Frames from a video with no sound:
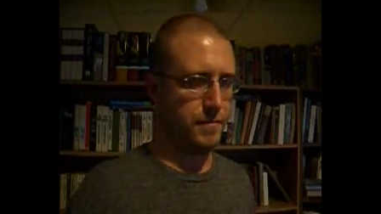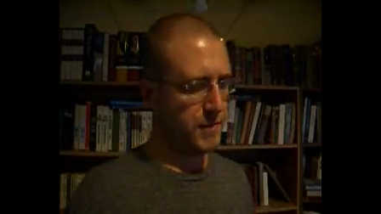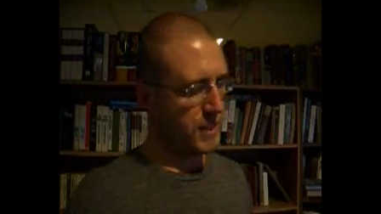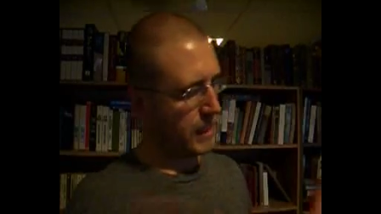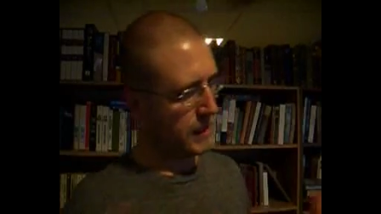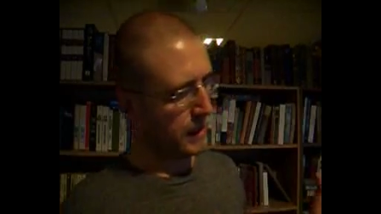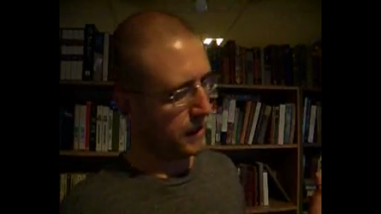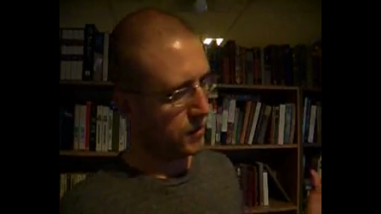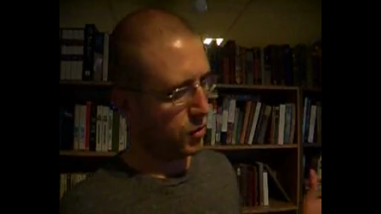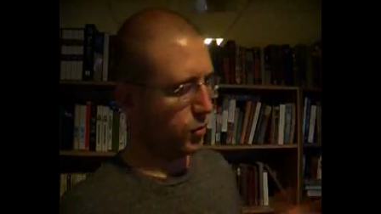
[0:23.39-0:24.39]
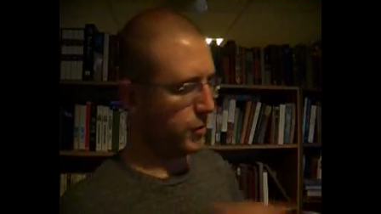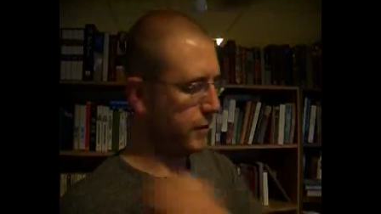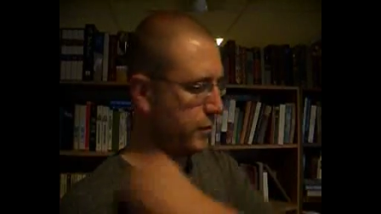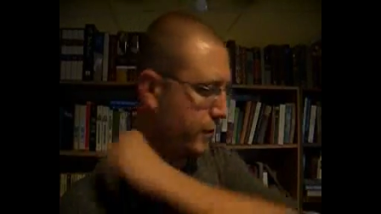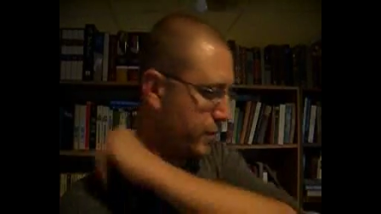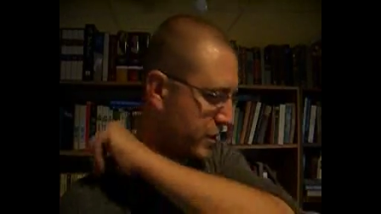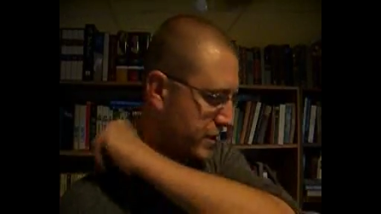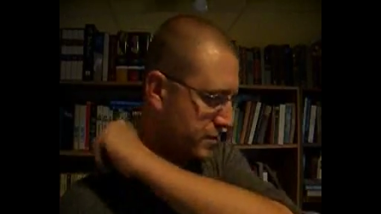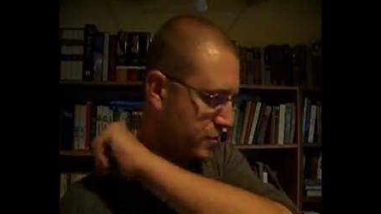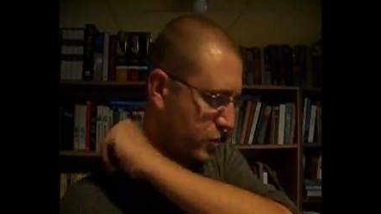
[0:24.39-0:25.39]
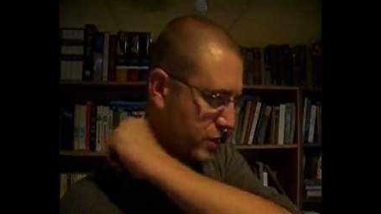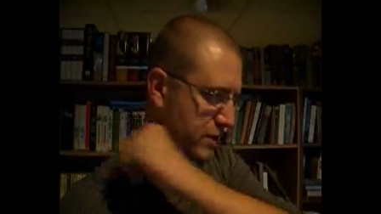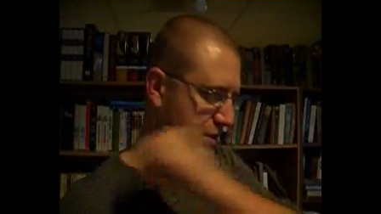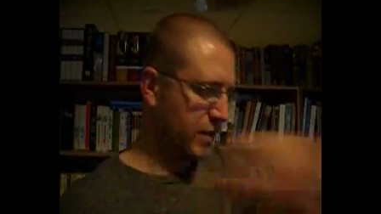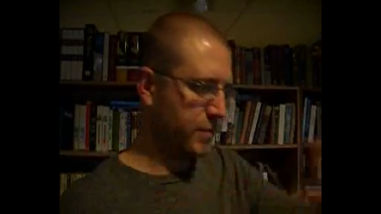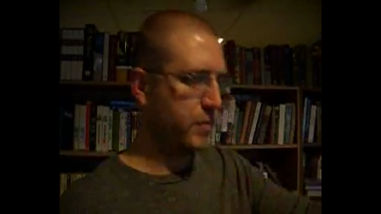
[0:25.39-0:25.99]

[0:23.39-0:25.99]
Take that home with you if you please. We're going to skip